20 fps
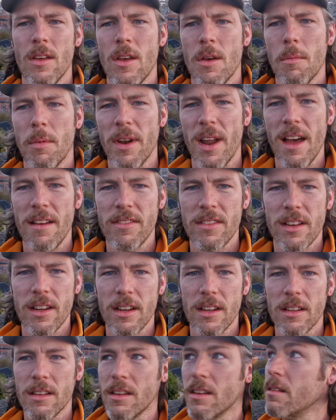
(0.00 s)
But
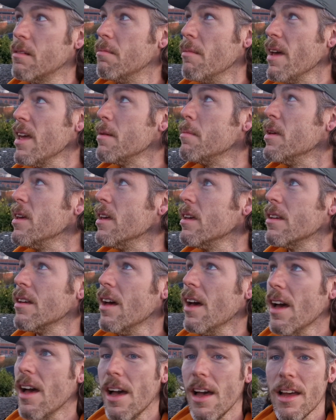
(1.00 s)
after maybe
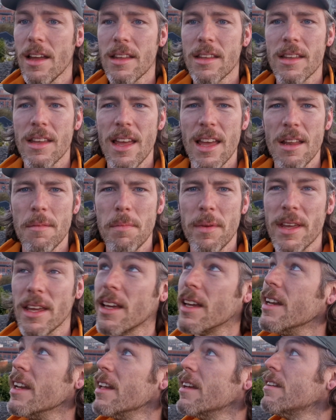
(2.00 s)
it
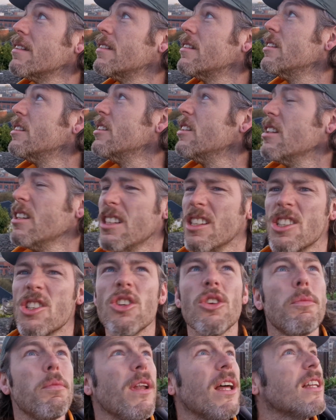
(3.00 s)
being
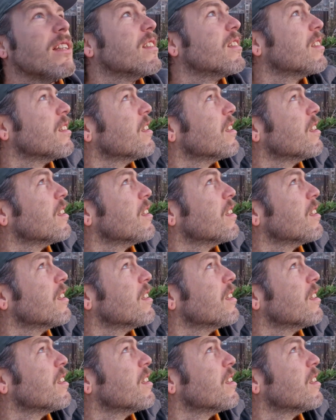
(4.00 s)
shut up lads,